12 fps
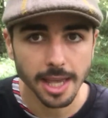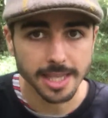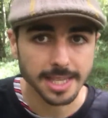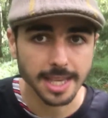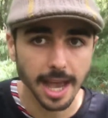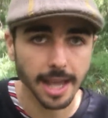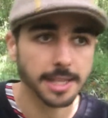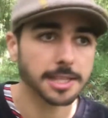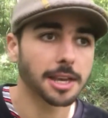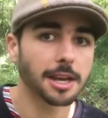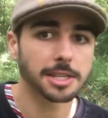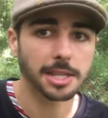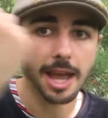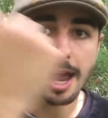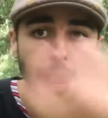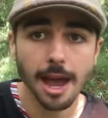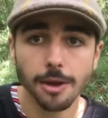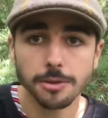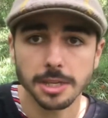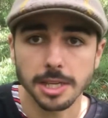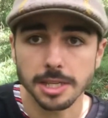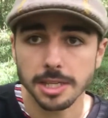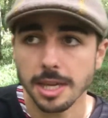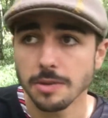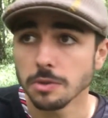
sat in certain houses, it